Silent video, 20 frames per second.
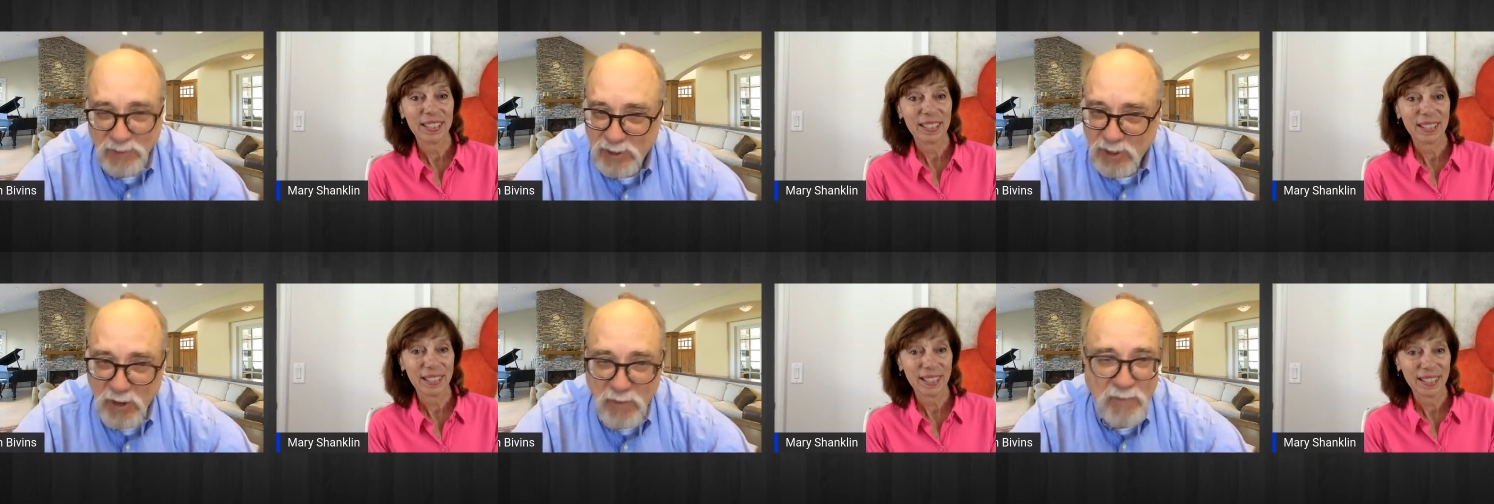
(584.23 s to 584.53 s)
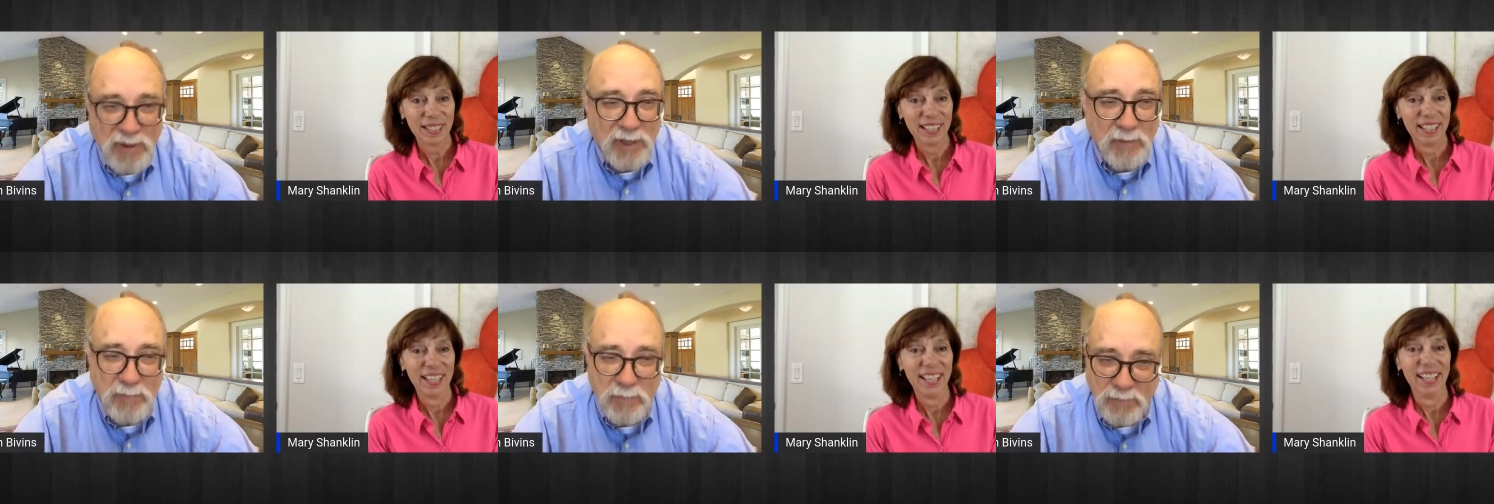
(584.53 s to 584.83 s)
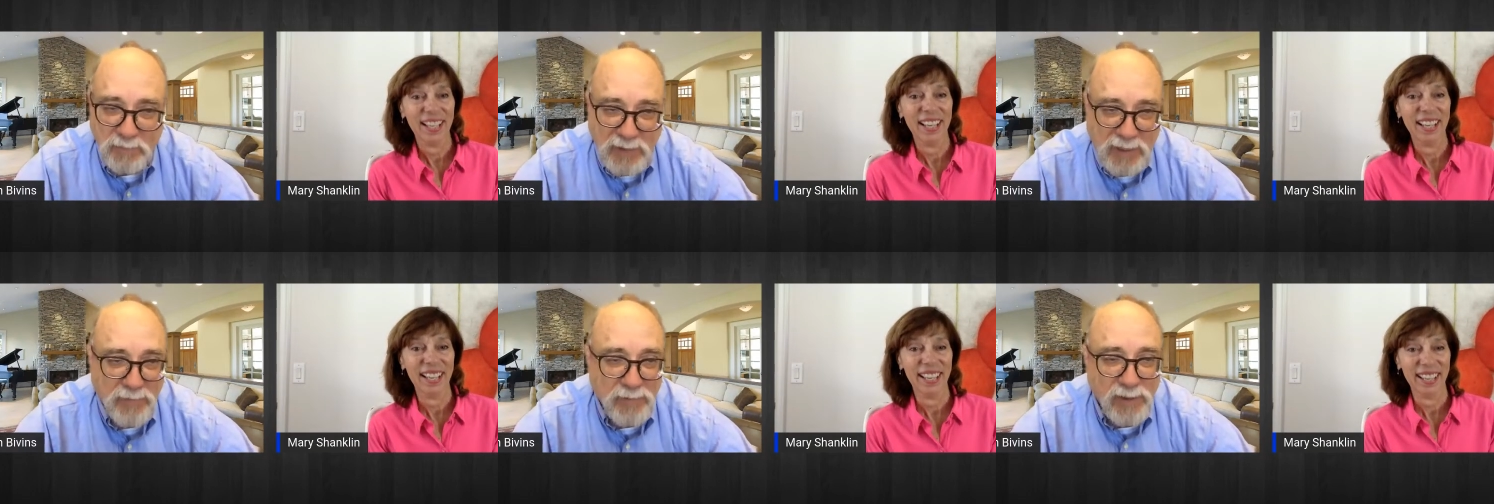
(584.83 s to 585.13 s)
Speaker 1: so many
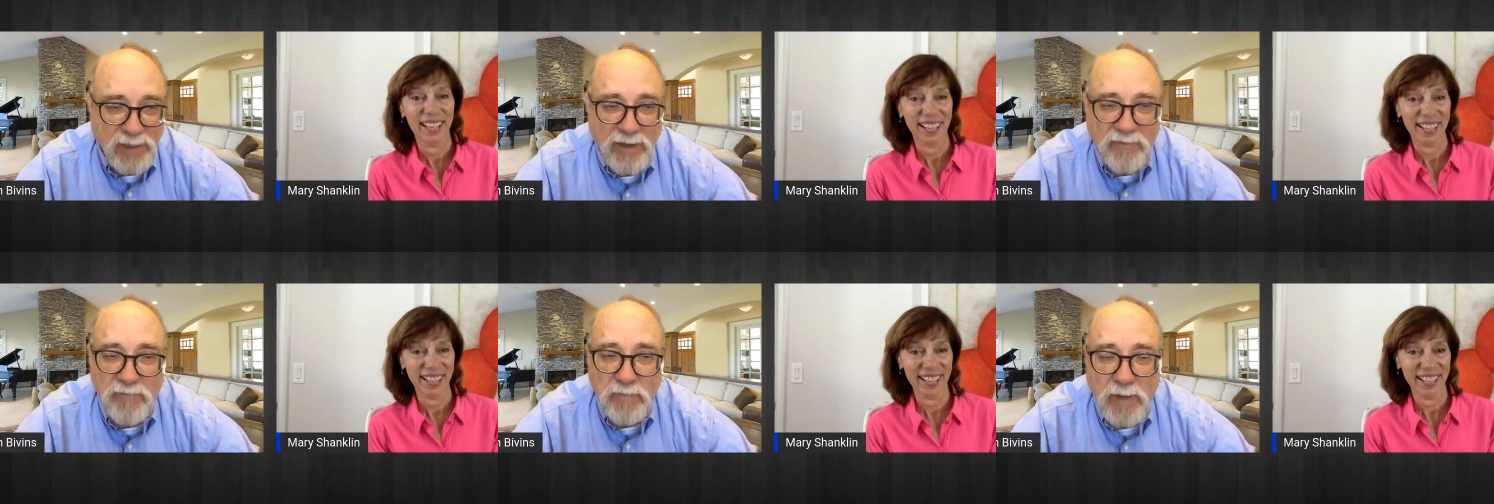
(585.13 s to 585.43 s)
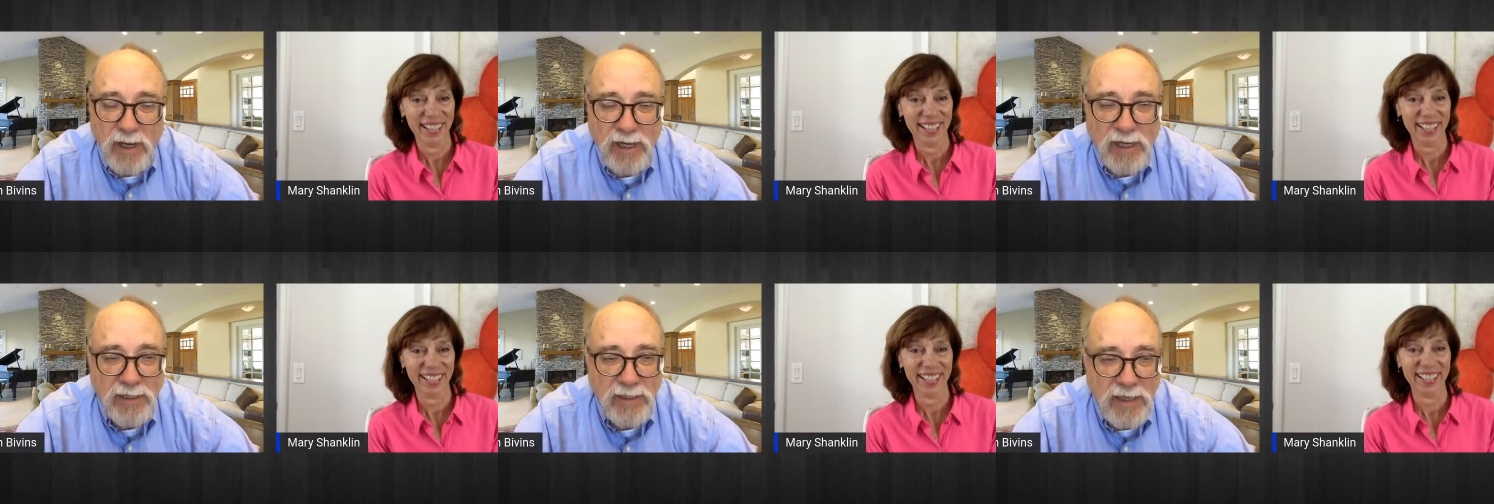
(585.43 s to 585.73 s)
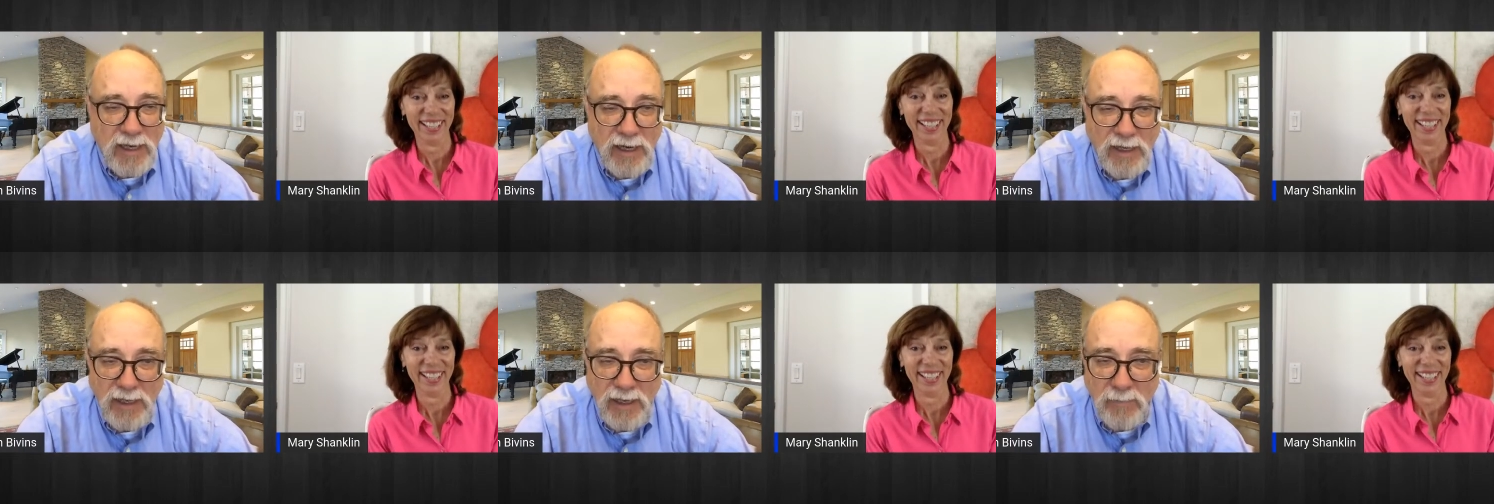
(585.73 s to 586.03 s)
people have money
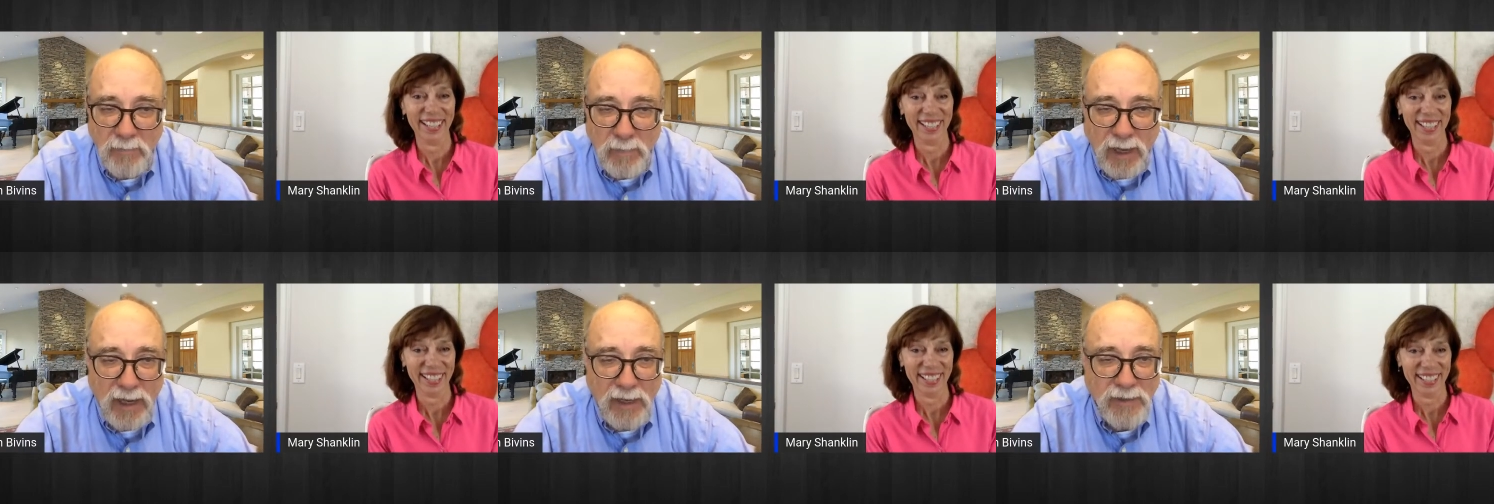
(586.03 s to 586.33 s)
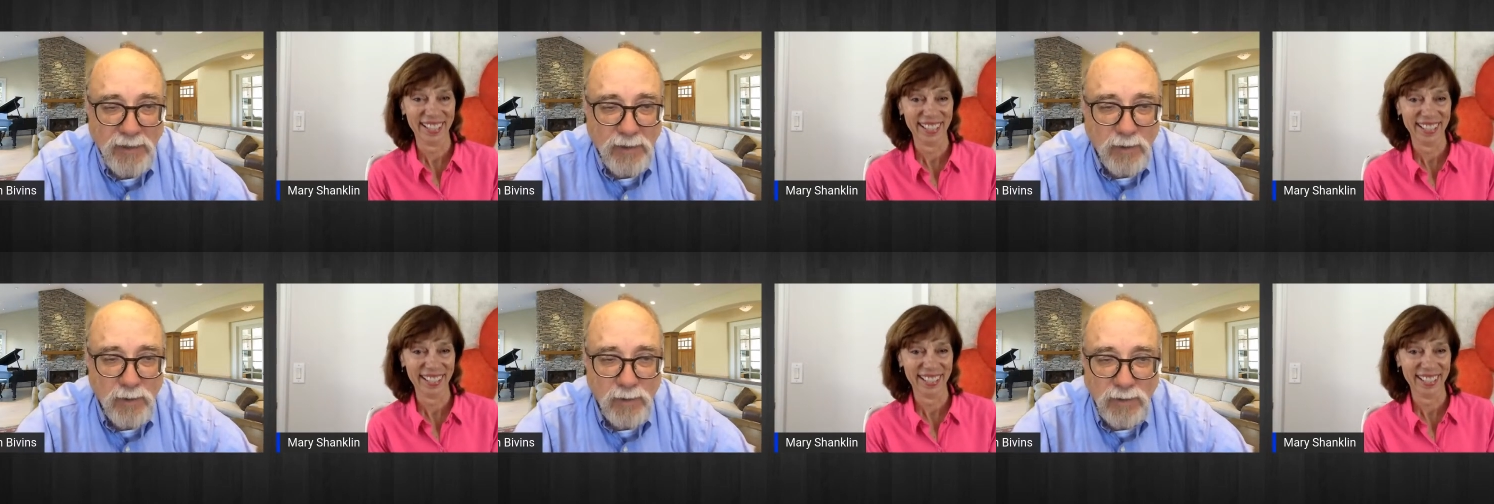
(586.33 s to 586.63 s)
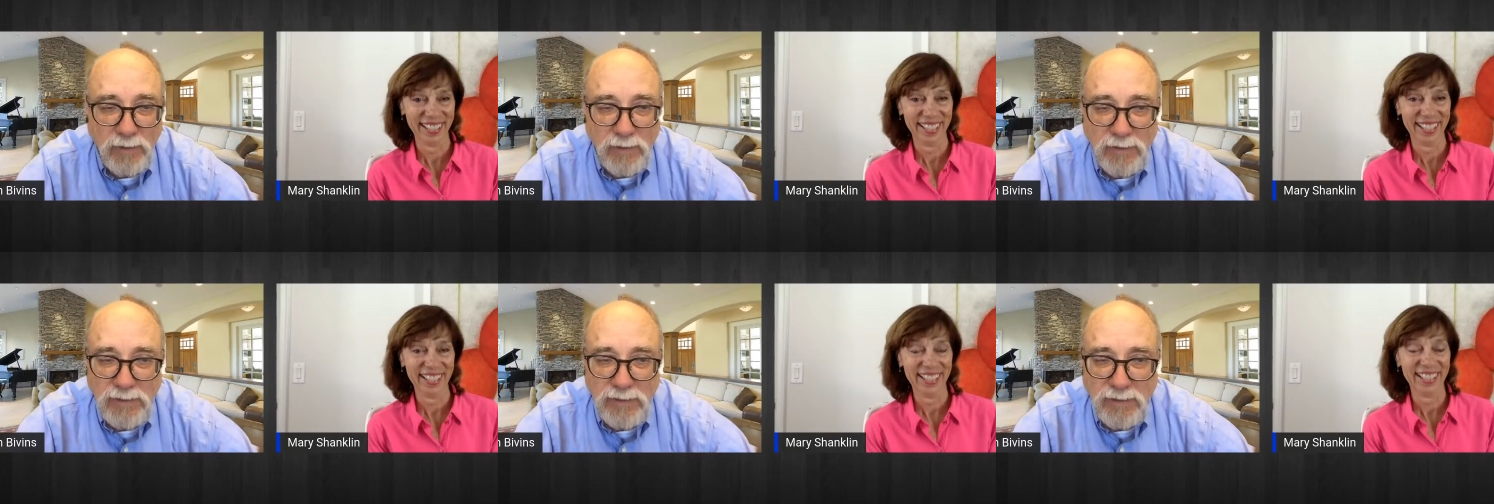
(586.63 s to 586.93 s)
tied up,
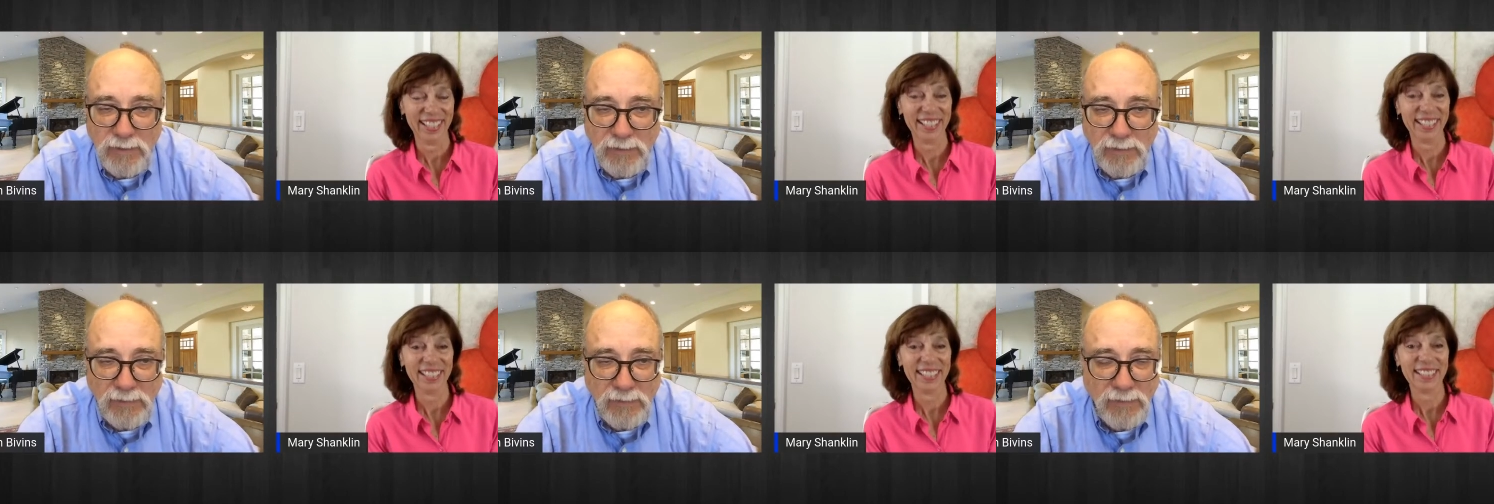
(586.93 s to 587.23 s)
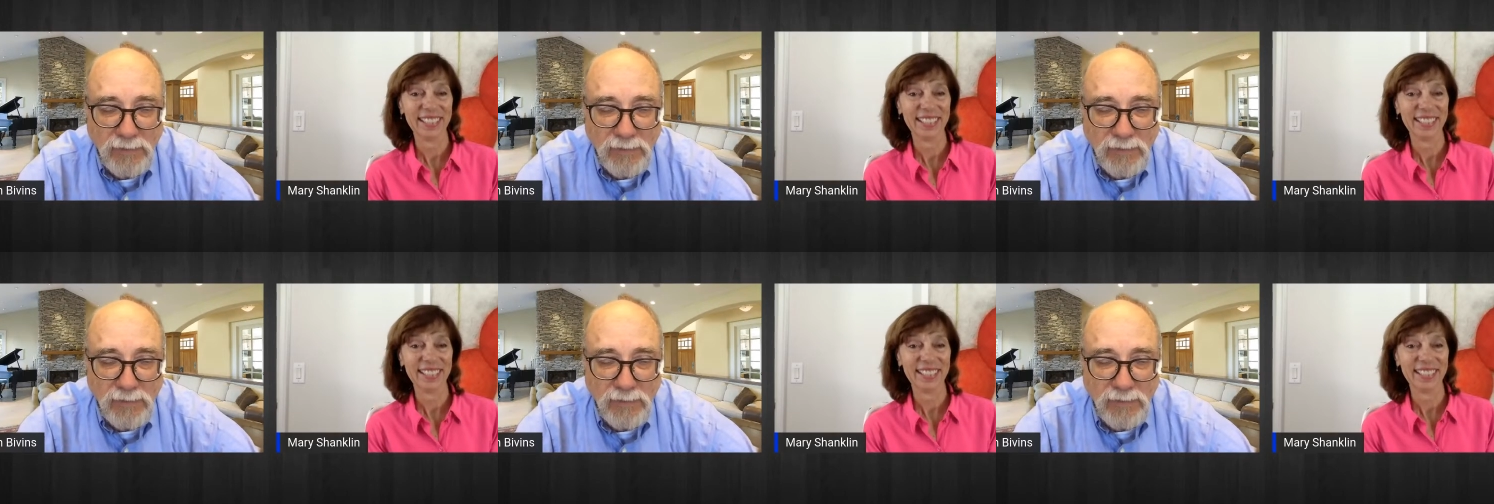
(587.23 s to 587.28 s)
bondholders, and